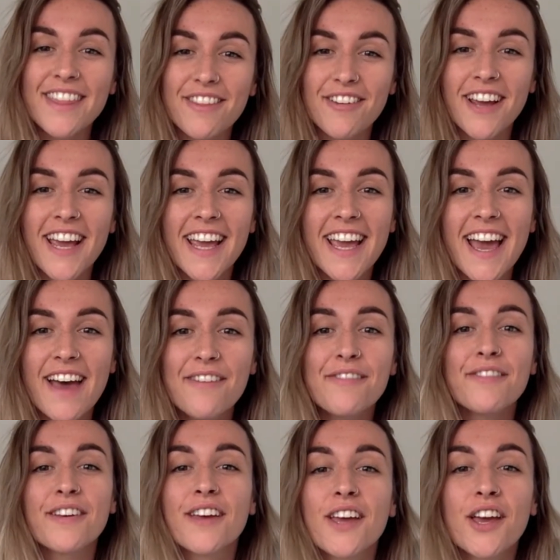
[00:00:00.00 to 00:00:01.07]
Sophia.
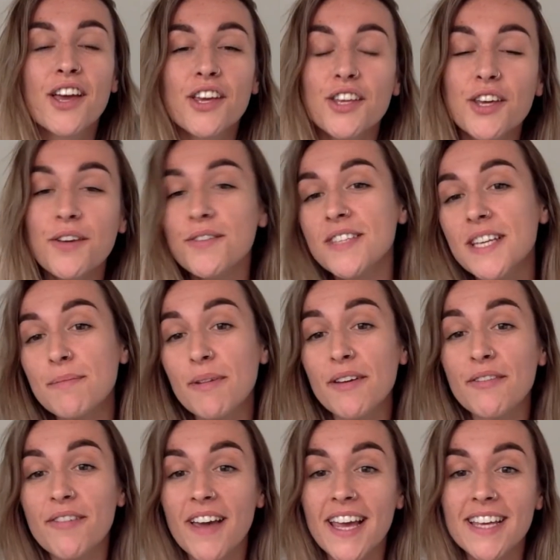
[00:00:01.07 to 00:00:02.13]
You've seen
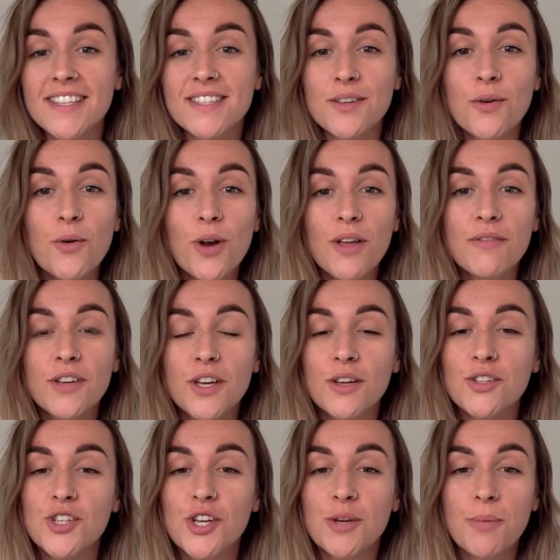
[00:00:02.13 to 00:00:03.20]
my face all over
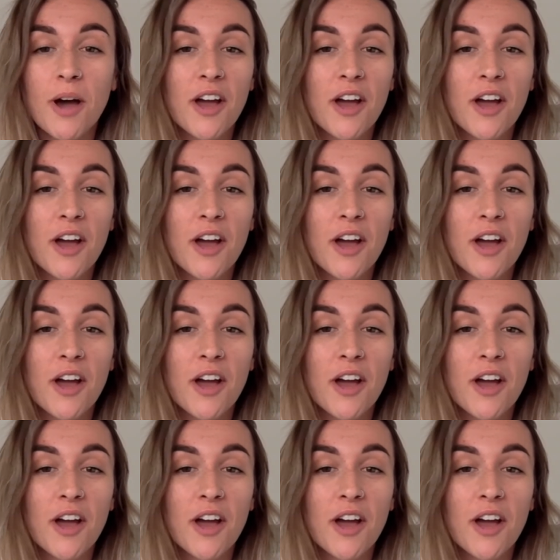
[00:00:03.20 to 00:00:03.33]
YouTube.